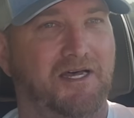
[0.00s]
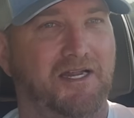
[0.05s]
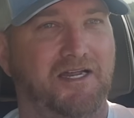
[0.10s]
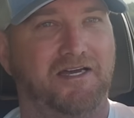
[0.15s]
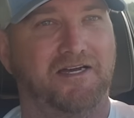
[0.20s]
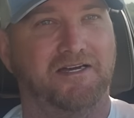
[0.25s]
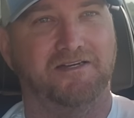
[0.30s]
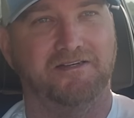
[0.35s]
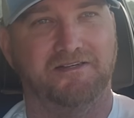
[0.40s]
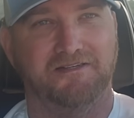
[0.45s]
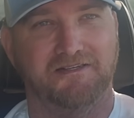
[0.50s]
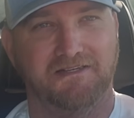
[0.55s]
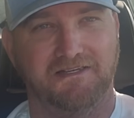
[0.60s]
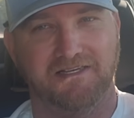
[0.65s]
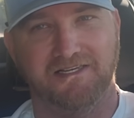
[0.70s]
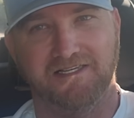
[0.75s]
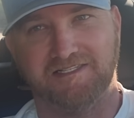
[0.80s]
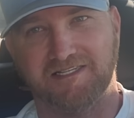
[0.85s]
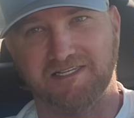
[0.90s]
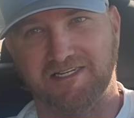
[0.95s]
But uh,
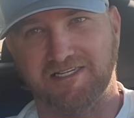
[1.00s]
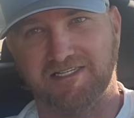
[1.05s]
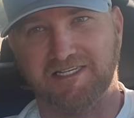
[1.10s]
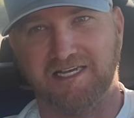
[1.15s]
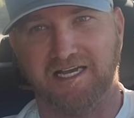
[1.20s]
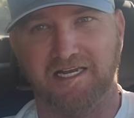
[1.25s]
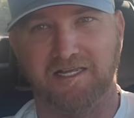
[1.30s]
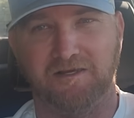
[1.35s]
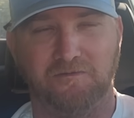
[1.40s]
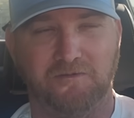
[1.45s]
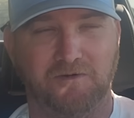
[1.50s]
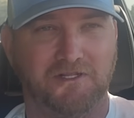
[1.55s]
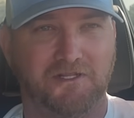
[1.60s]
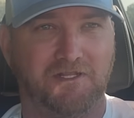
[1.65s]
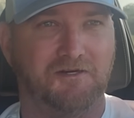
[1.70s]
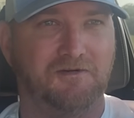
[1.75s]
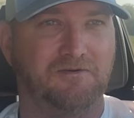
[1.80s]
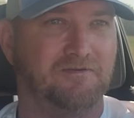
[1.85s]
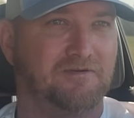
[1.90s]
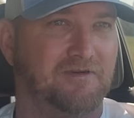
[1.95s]
it's an exciting one
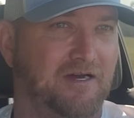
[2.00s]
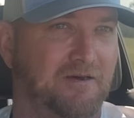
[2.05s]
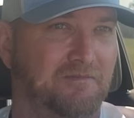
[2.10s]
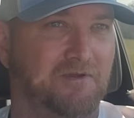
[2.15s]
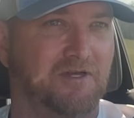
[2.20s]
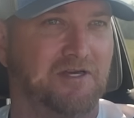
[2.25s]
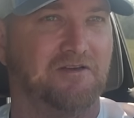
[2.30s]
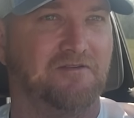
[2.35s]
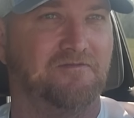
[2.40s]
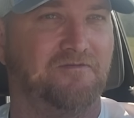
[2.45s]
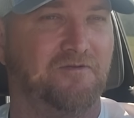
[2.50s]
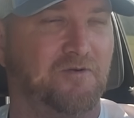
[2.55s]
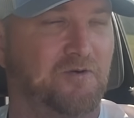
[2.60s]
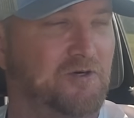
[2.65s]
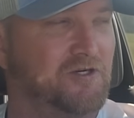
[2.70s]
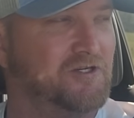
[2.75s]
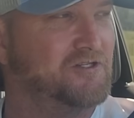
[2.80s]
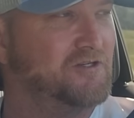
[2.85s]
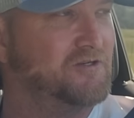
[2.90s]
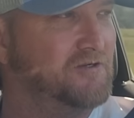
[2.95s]
though. I'm looking forward